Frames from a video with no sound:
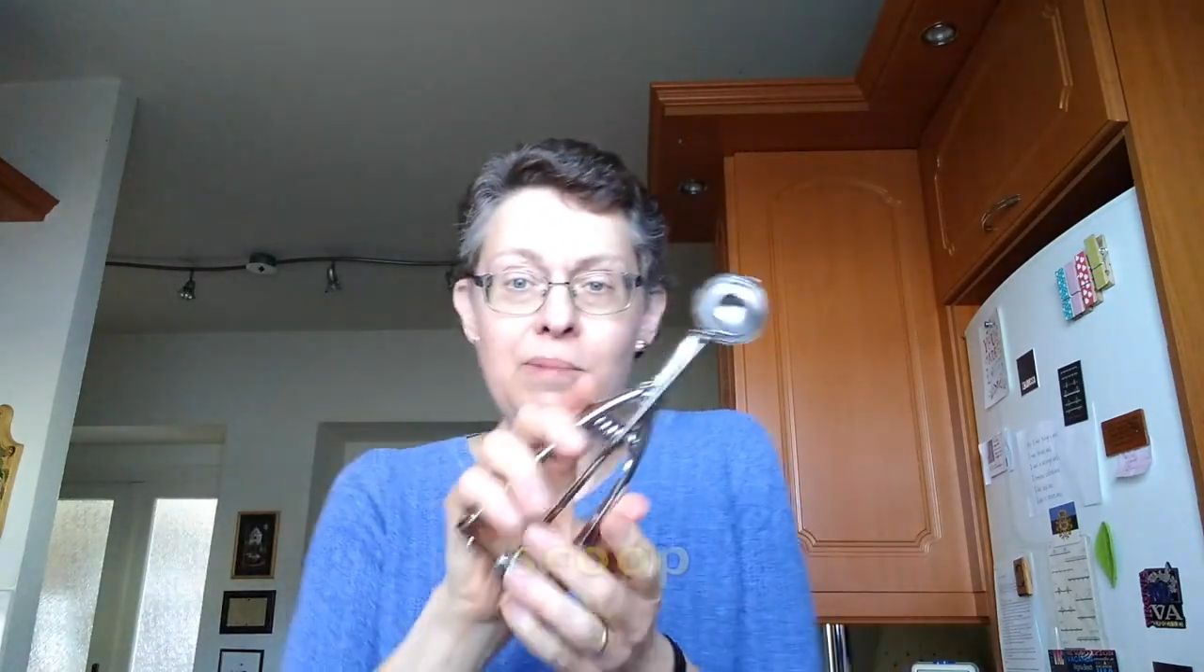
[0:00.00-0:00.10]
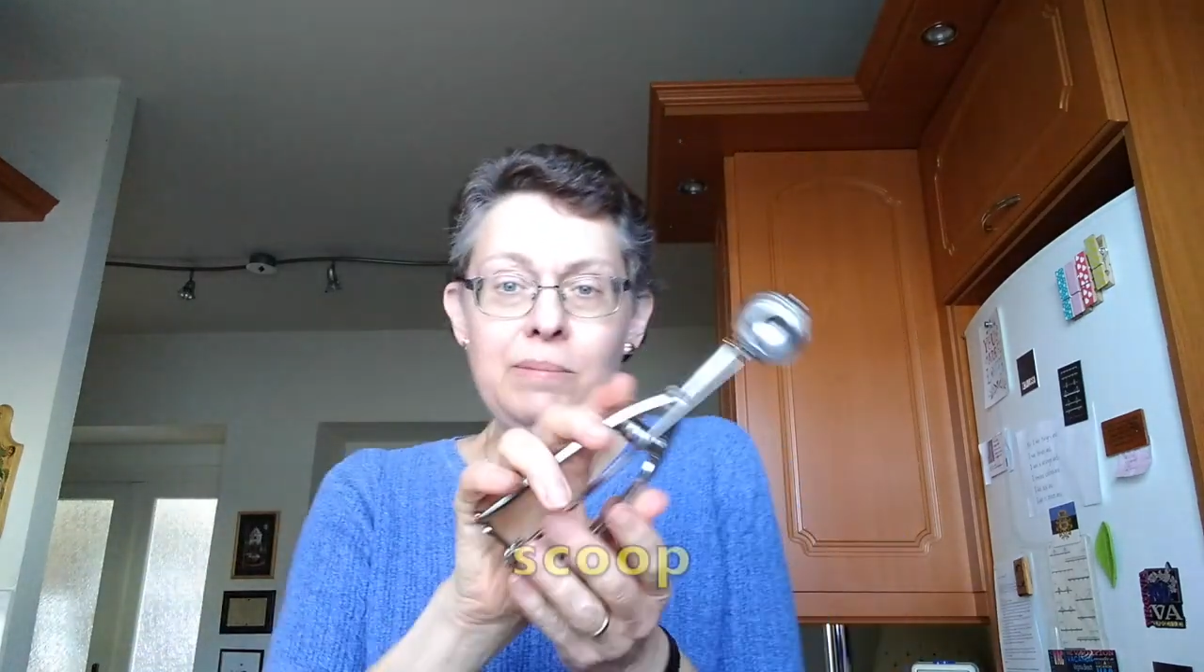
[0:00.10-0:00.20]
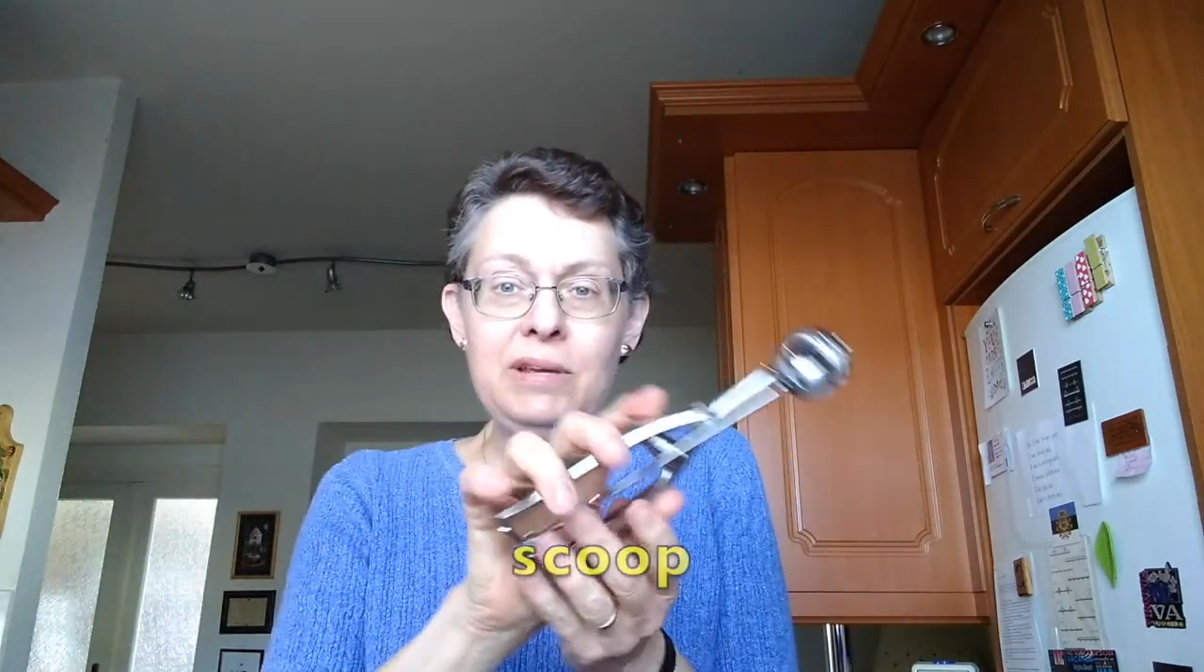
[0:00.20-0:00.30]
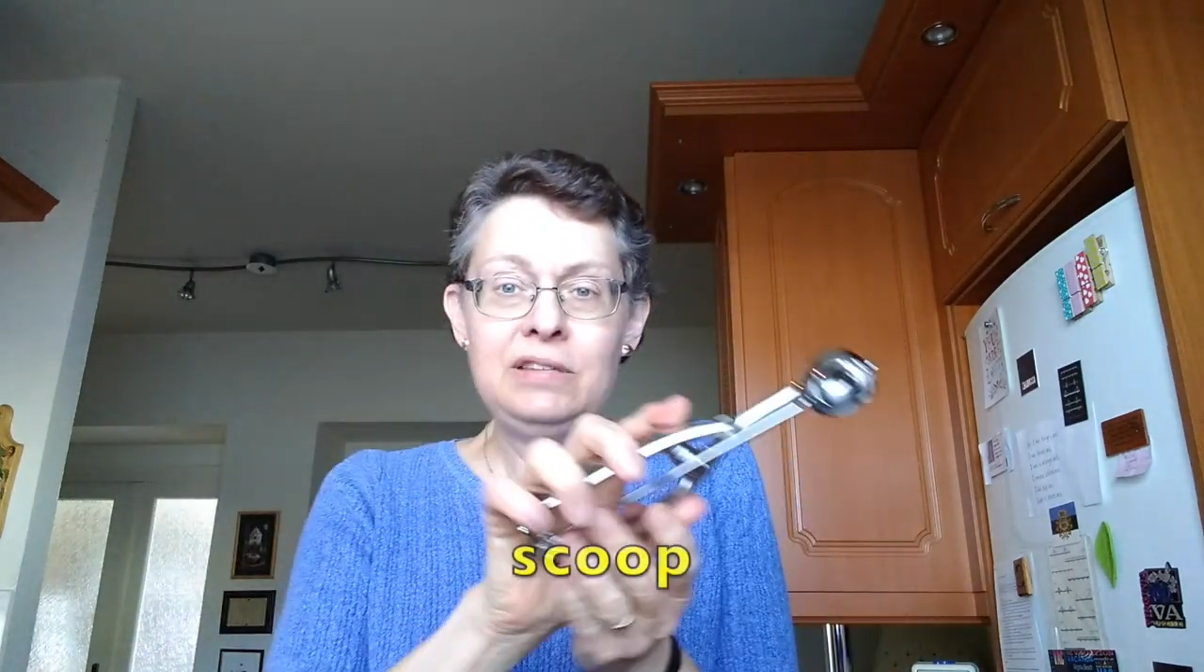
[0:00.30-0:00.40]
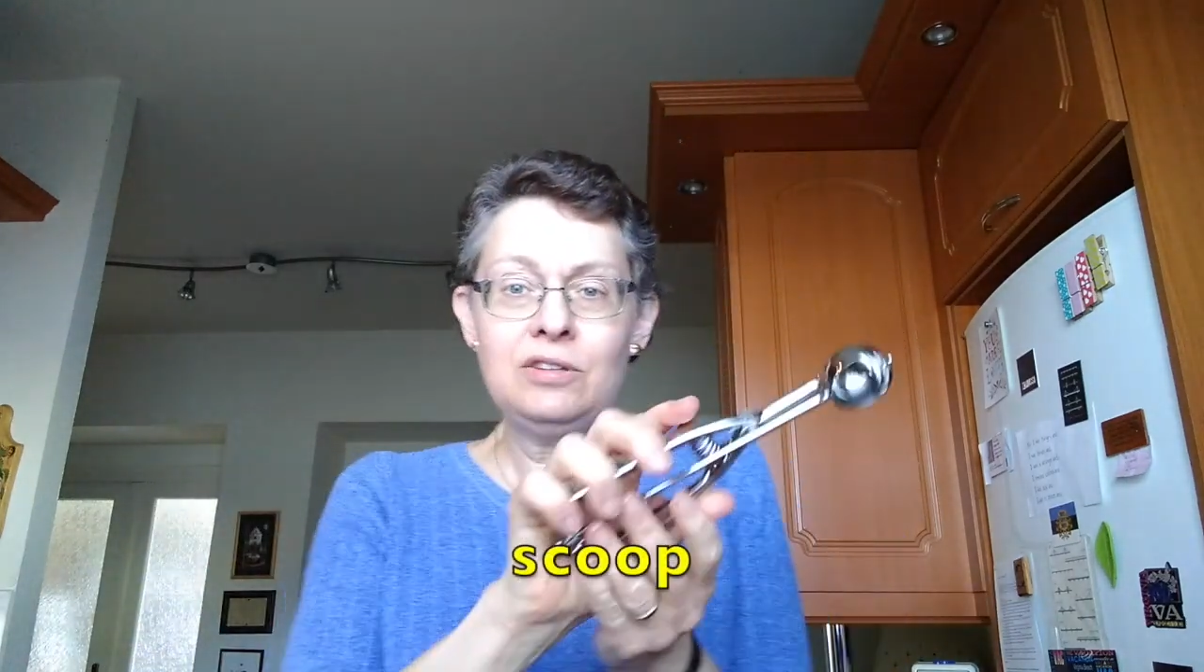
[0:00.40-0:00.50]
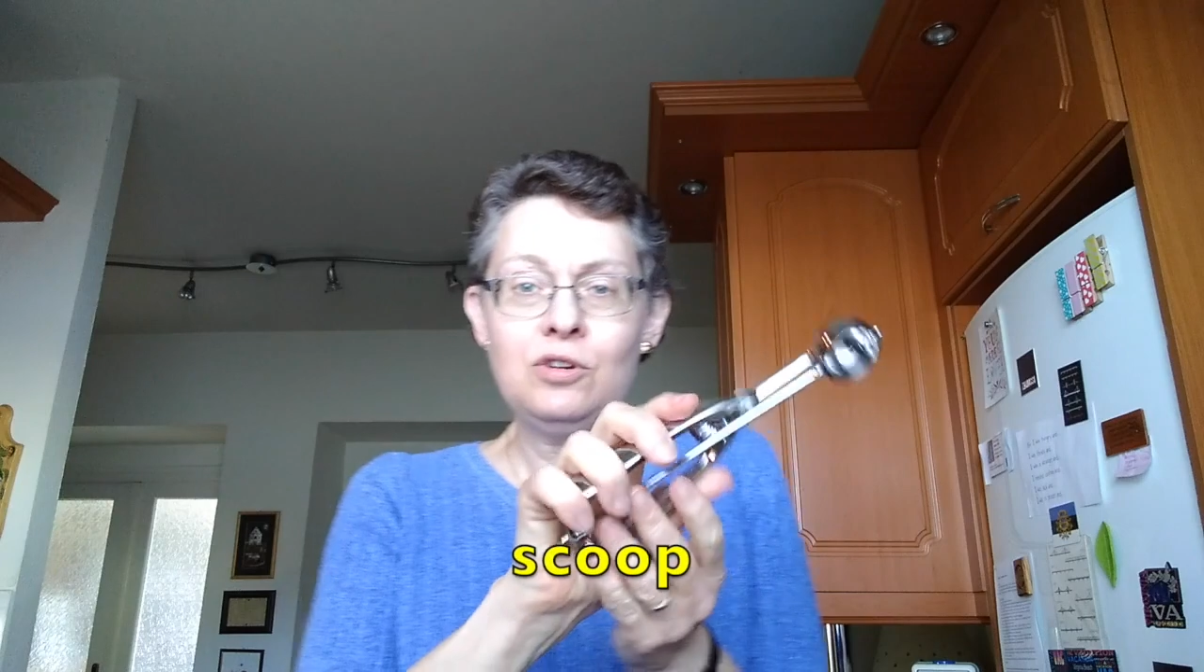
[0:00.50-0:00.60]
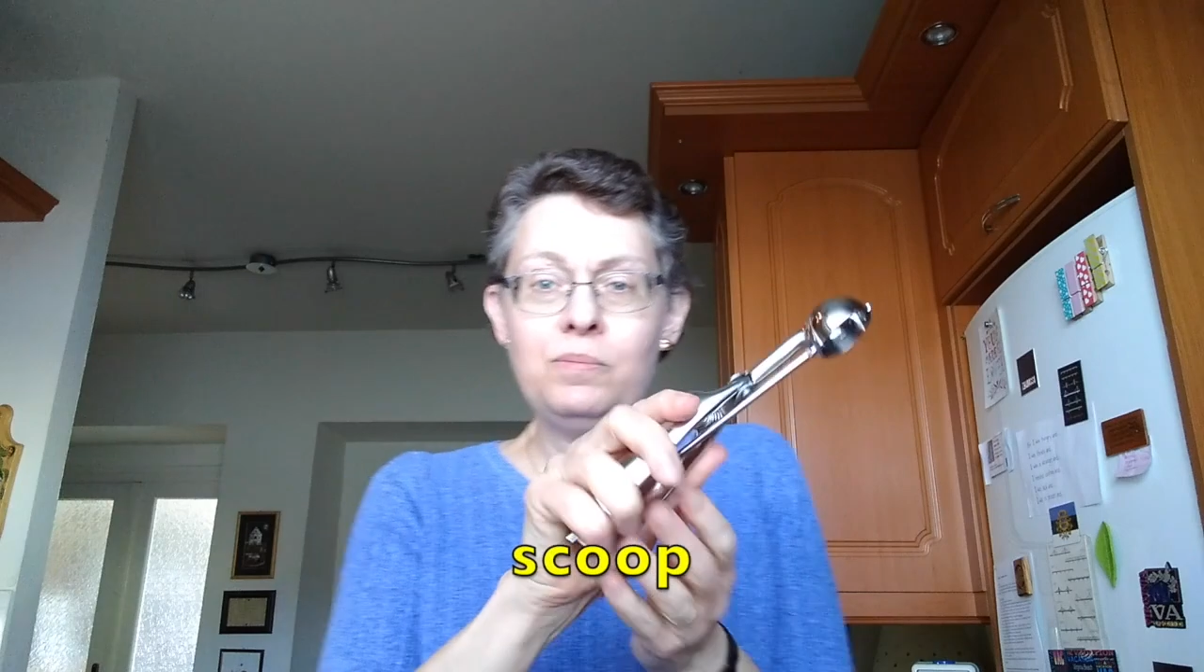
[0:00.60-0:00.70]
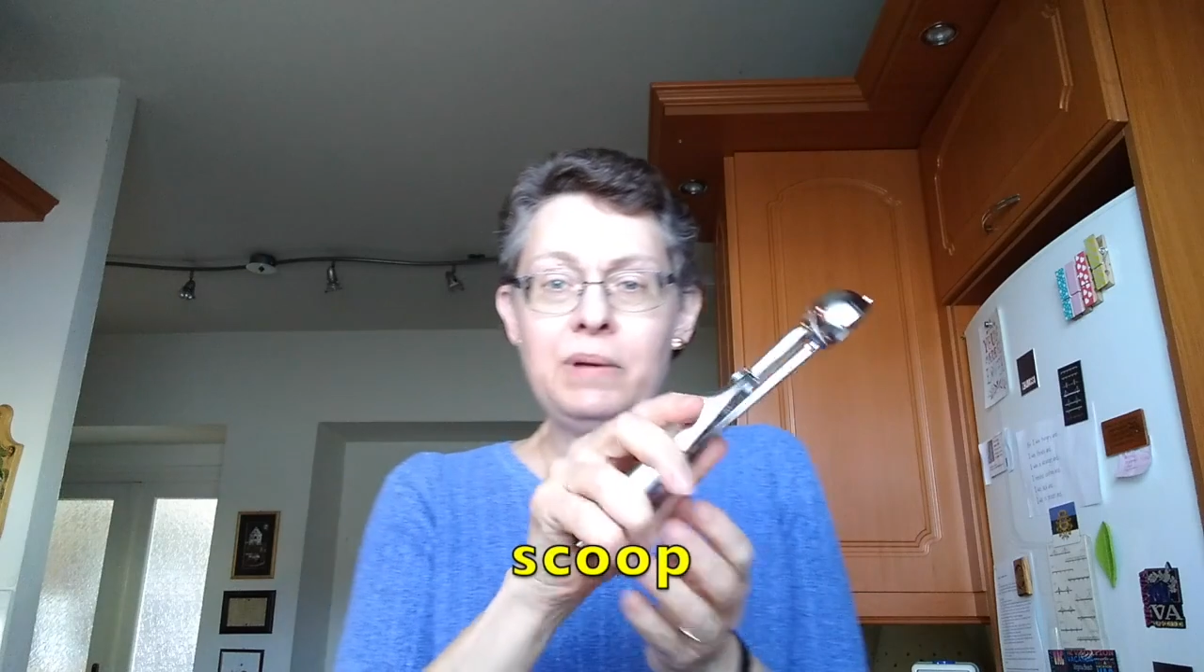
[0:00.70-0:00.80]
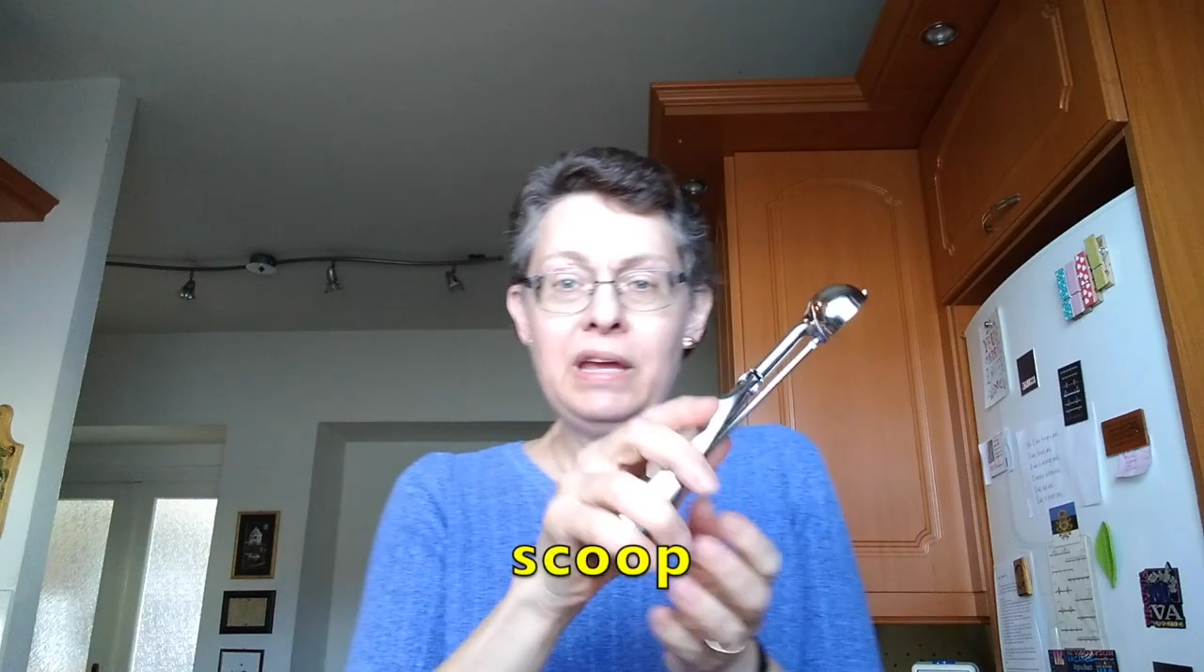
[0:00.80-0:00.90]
baby scoop,